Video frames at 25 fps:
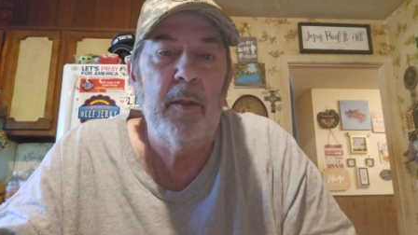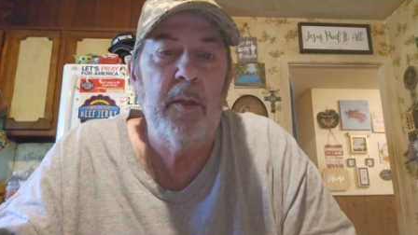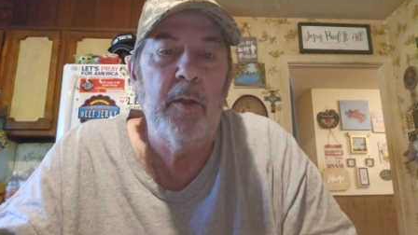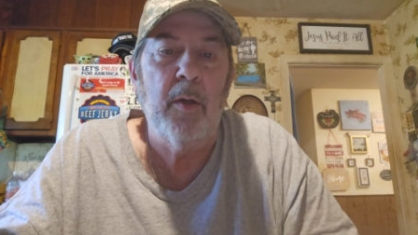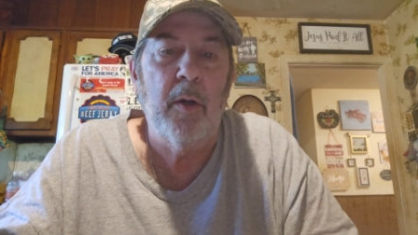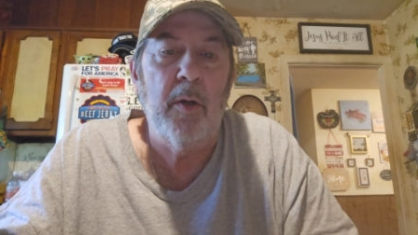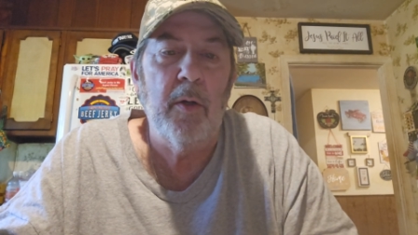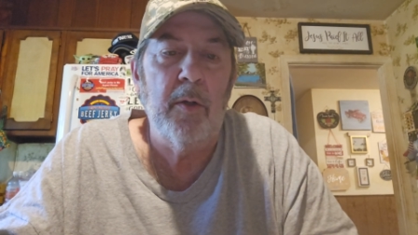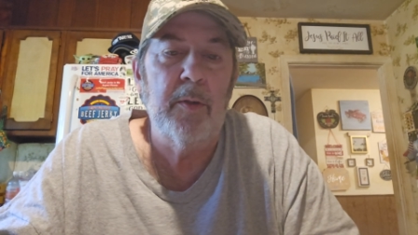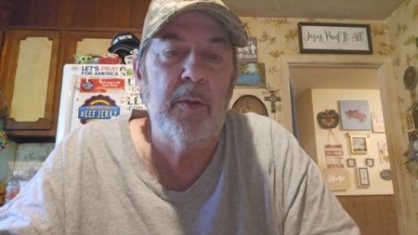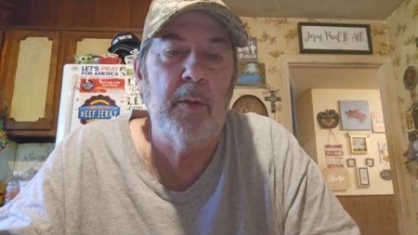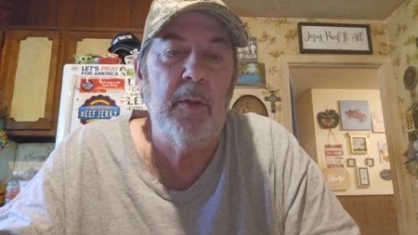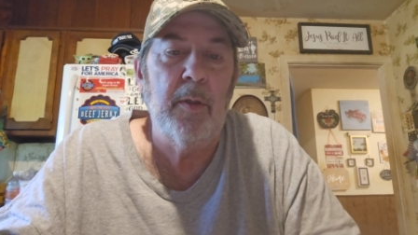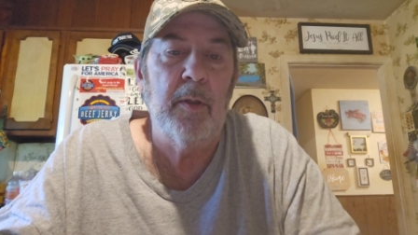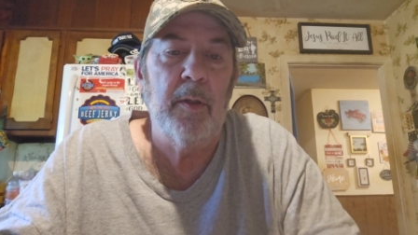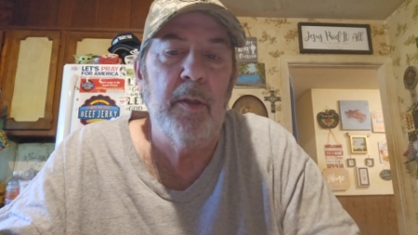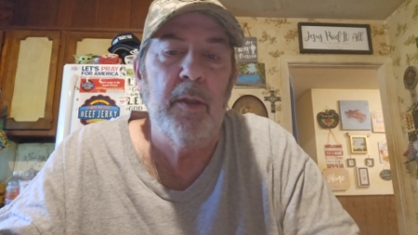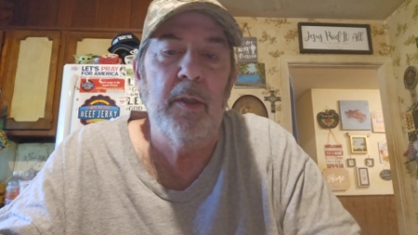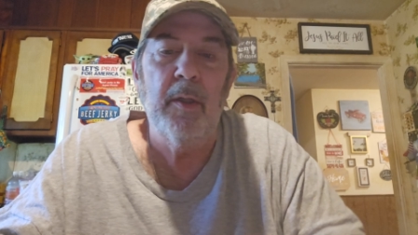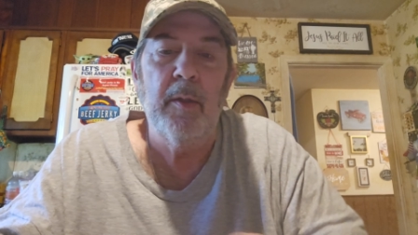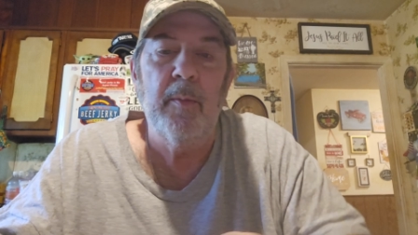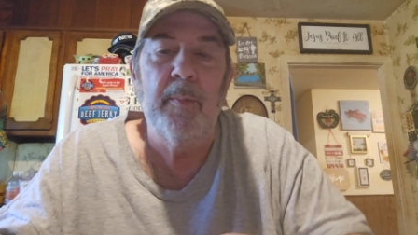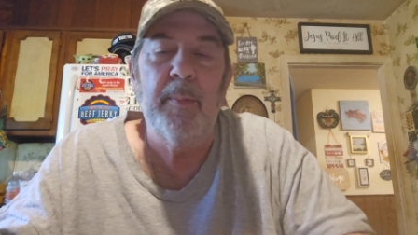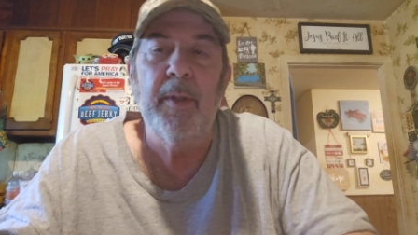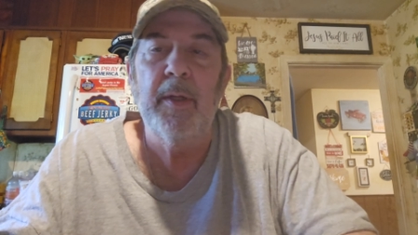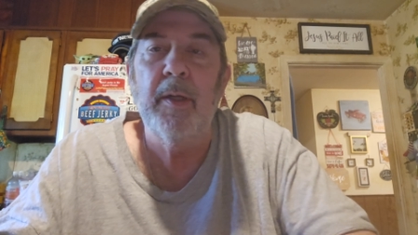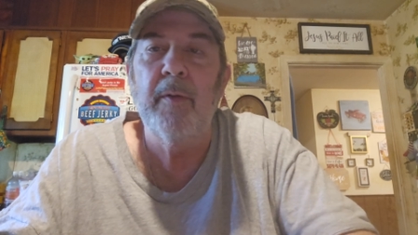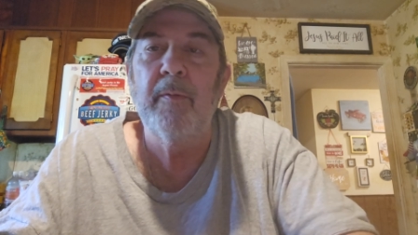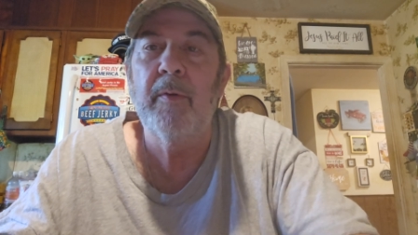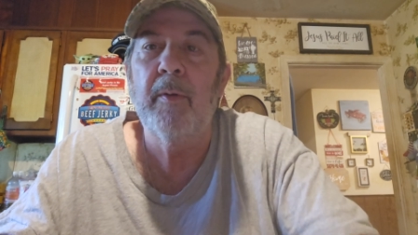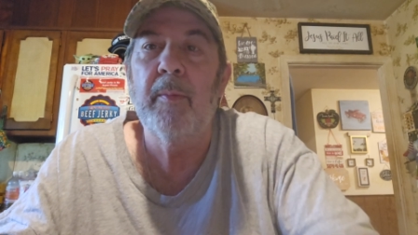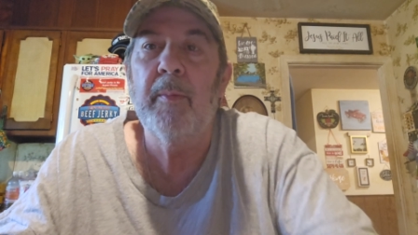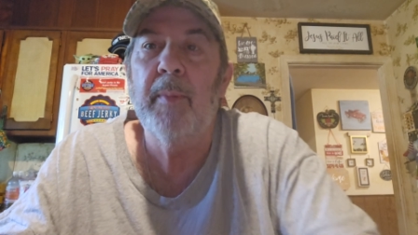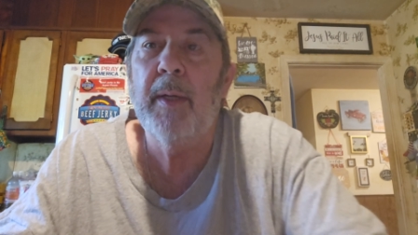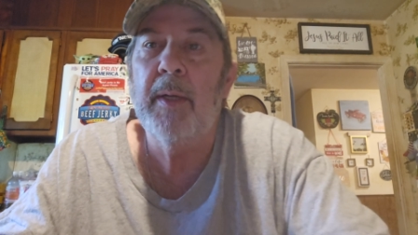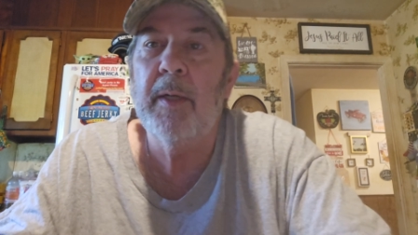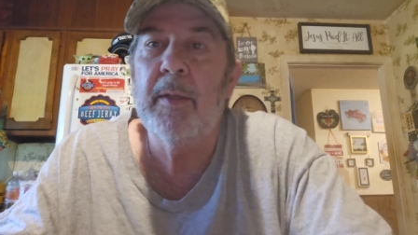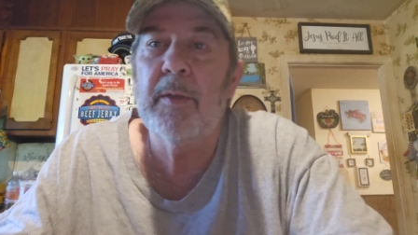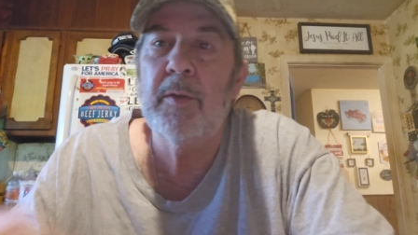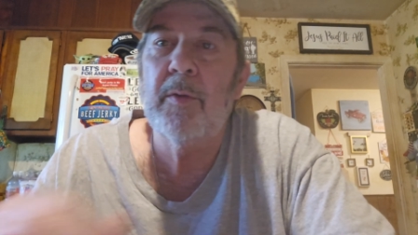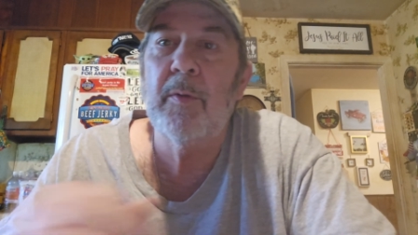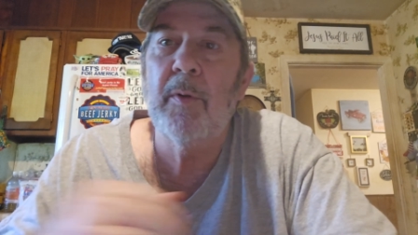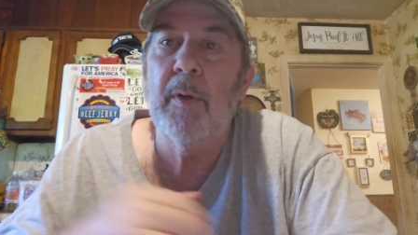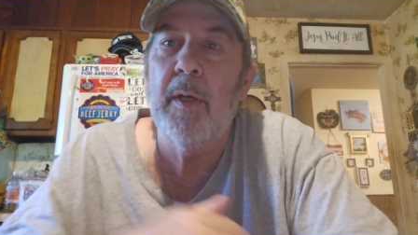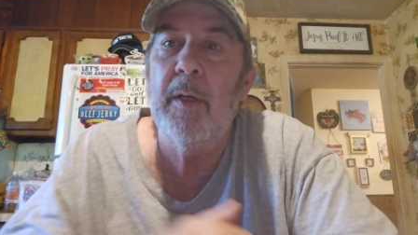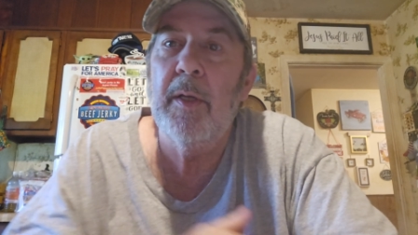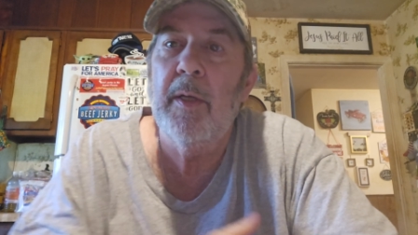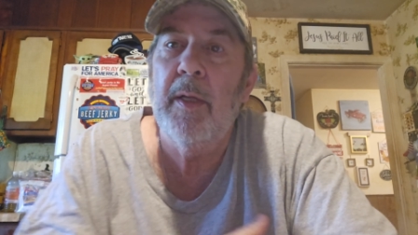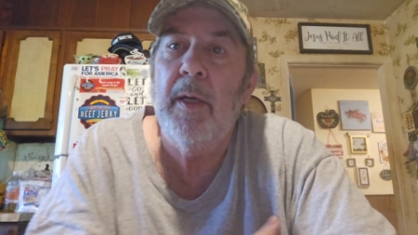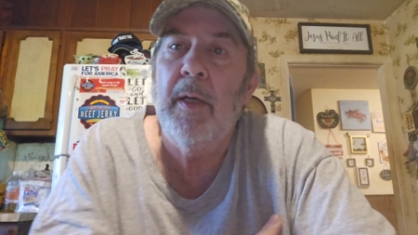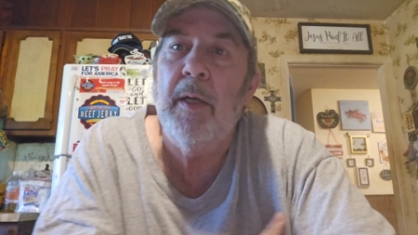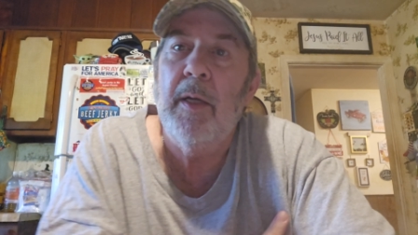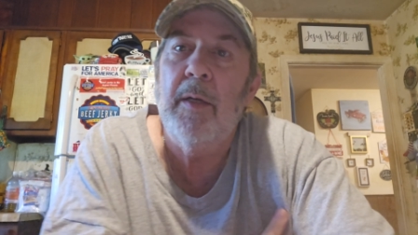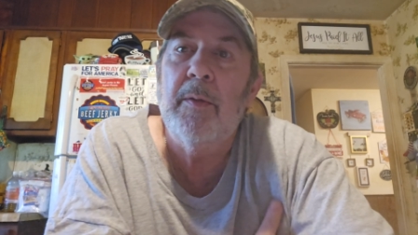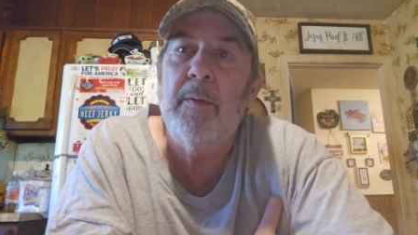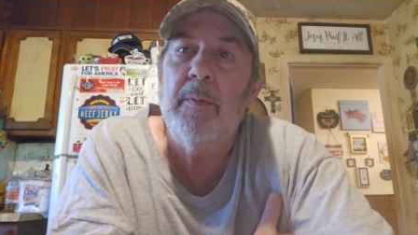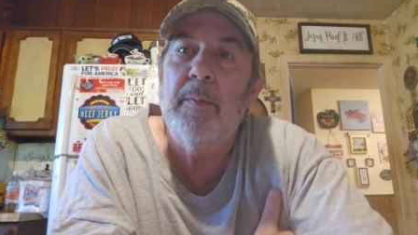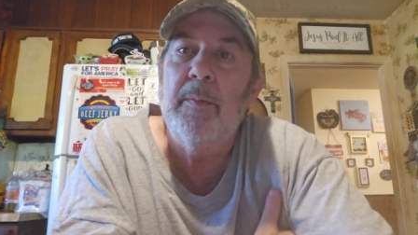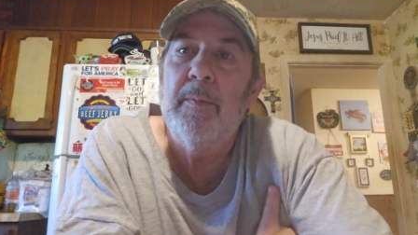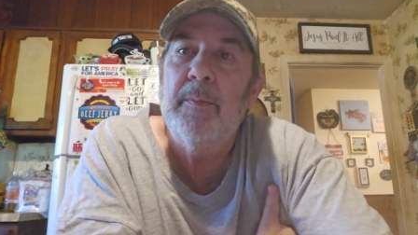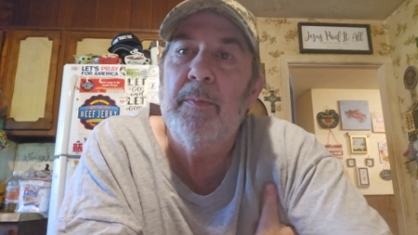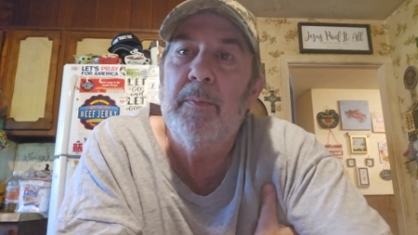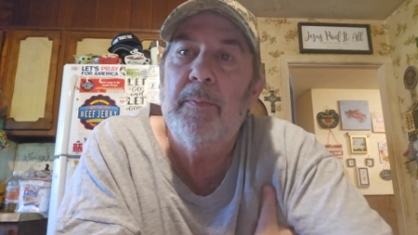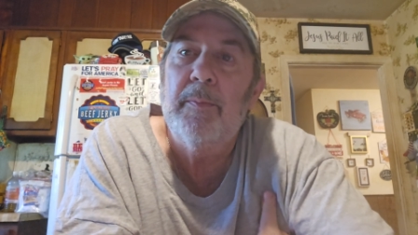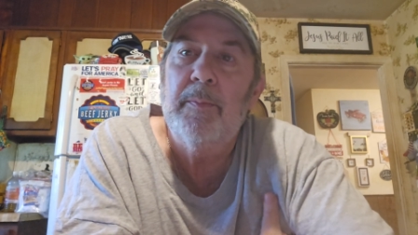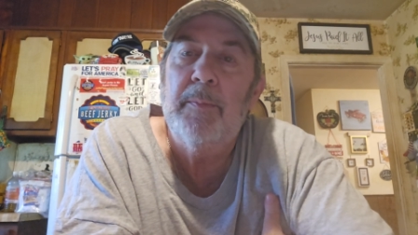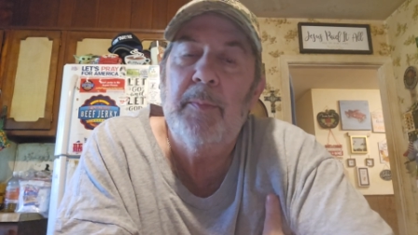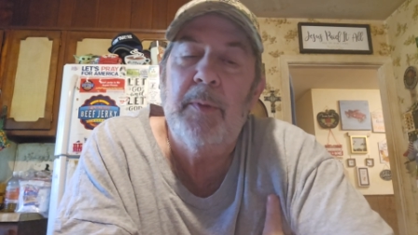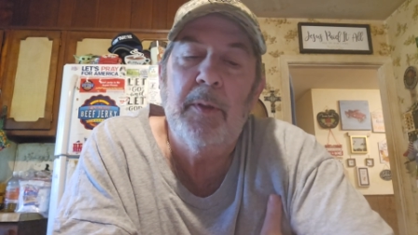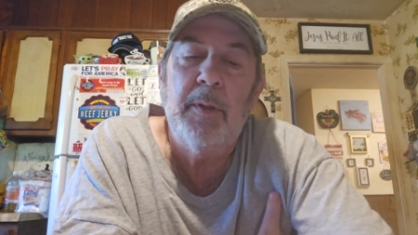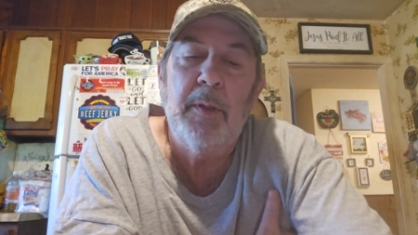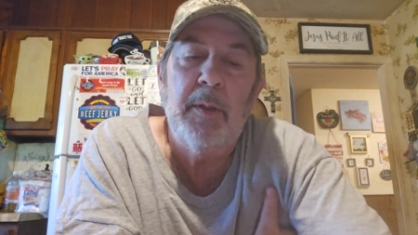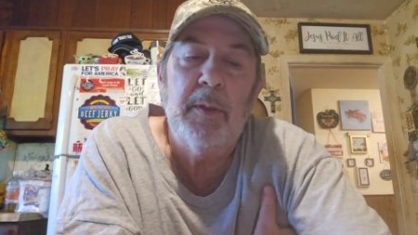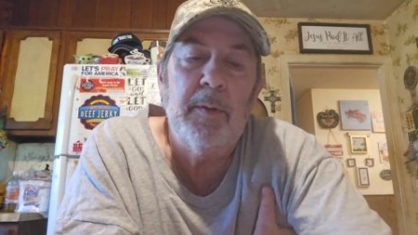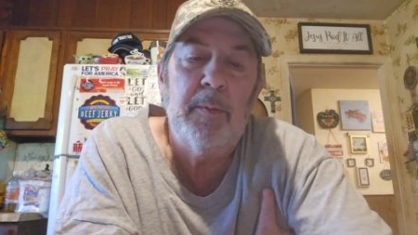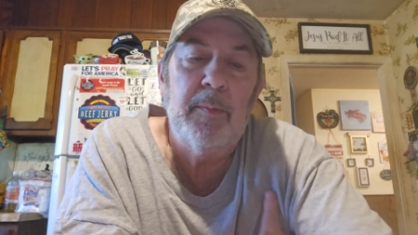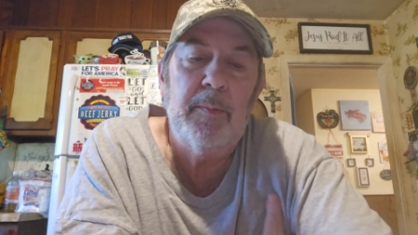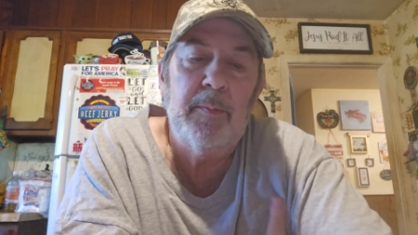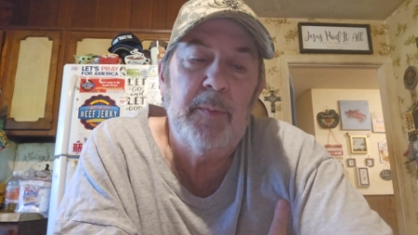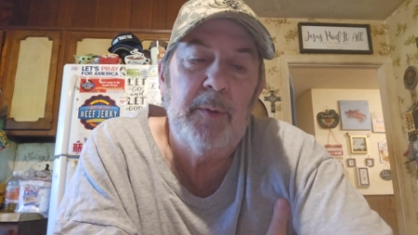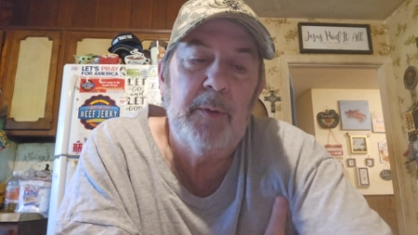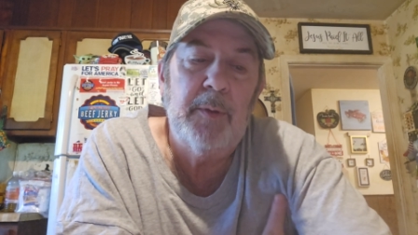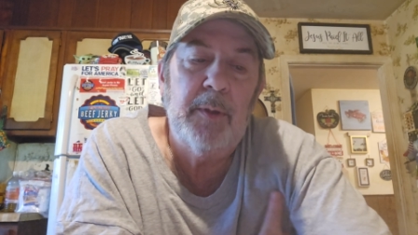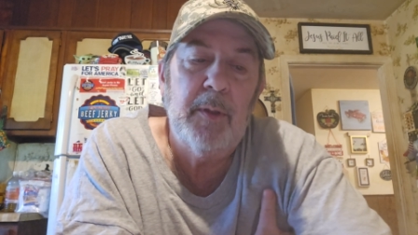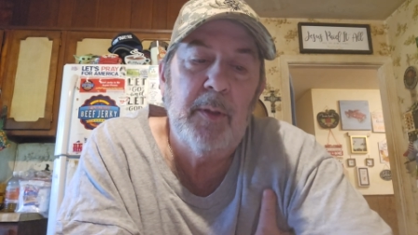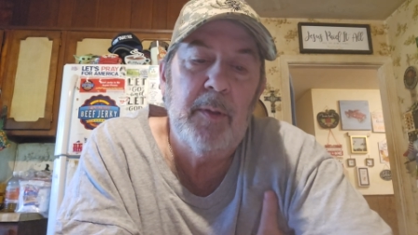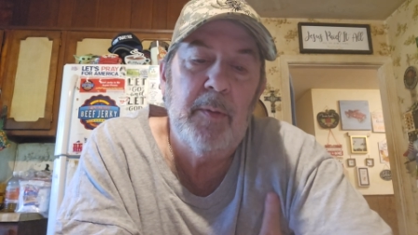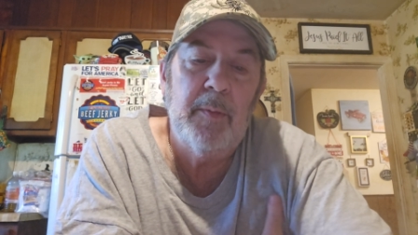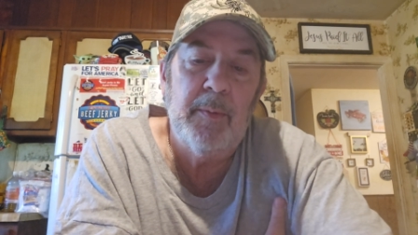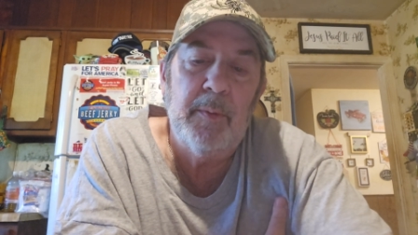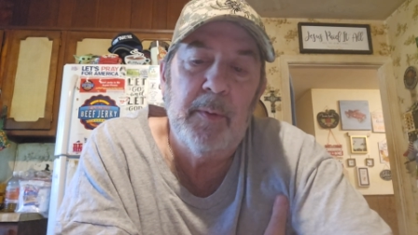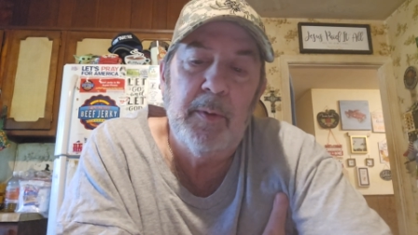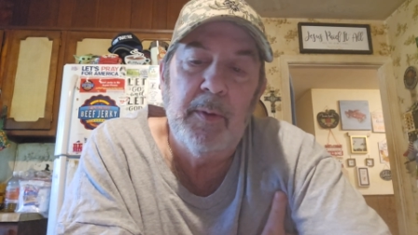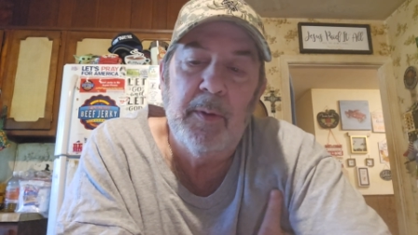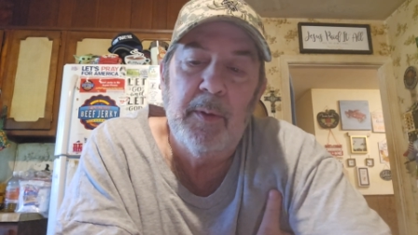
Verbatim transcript: the yard's in a little bit of a mess right now, you know, so.